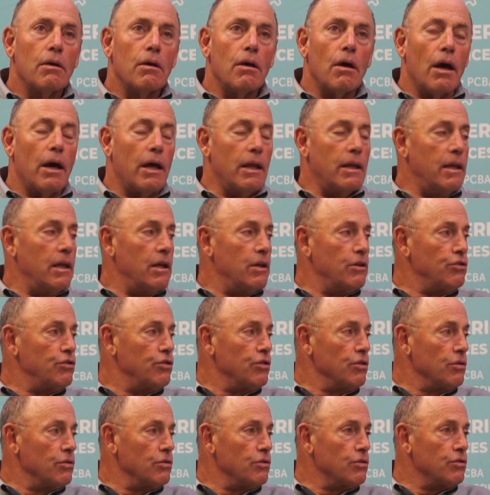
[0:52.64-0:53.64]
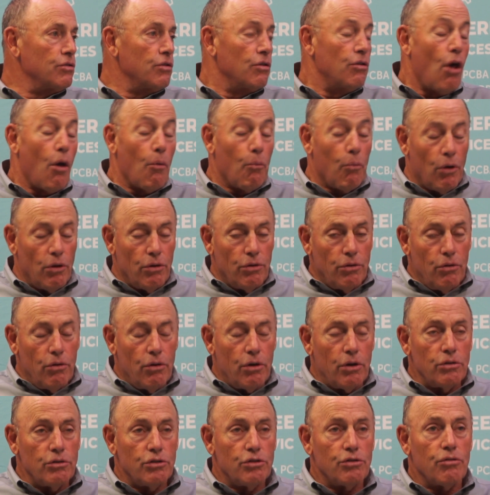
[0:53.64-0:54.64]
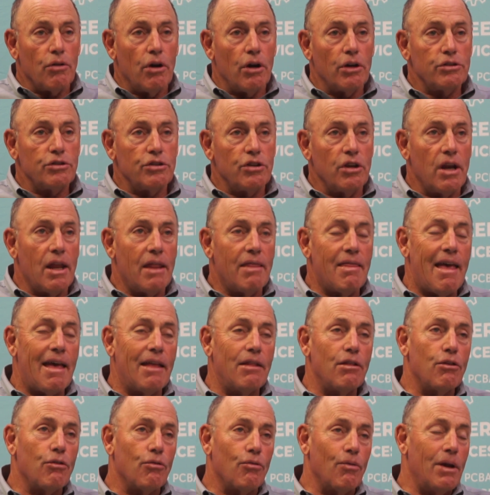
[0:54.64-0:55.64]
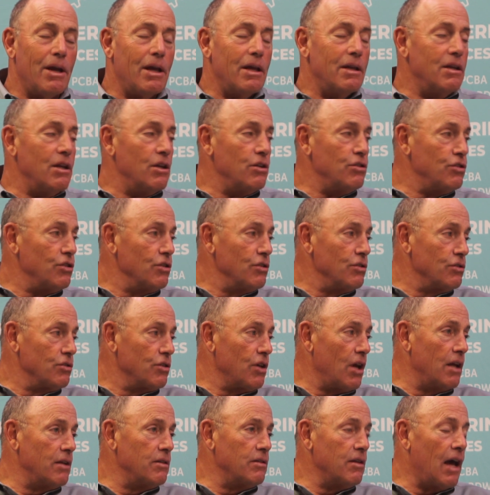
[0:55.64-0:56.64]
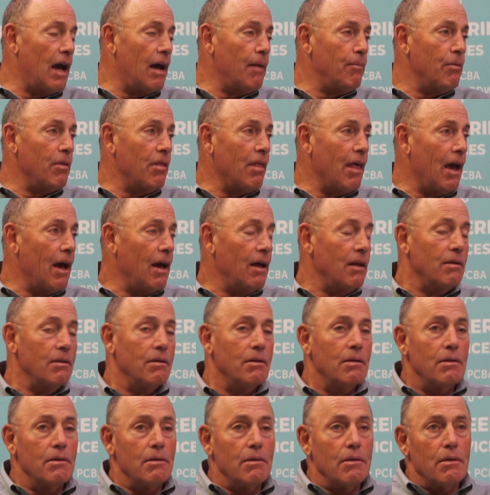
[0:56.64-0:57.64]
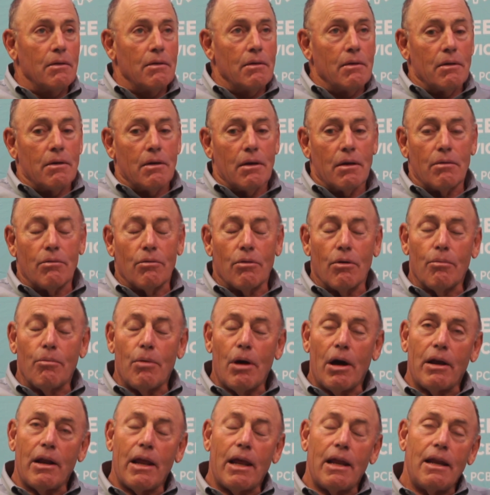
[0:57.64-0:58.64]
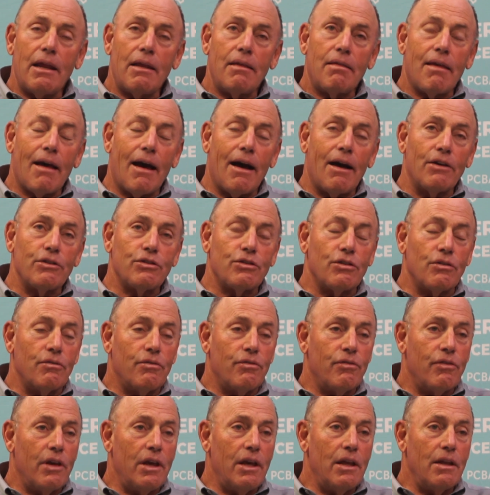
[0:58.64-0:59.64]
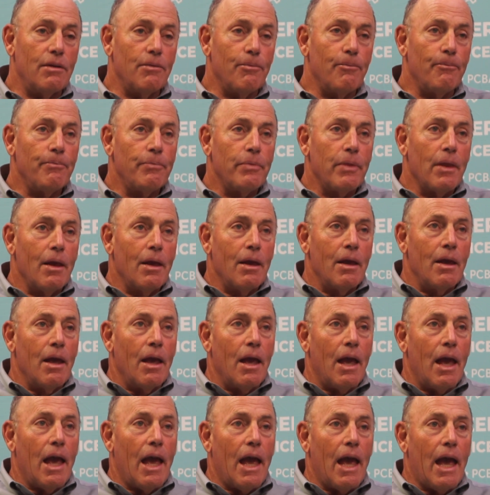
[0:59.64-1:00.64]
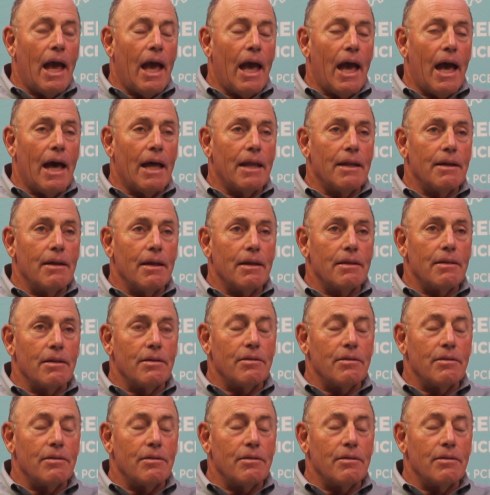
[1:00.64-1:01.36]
additions, new construction and then 3 additions on top of that. And we're about 80,000 feet, and at the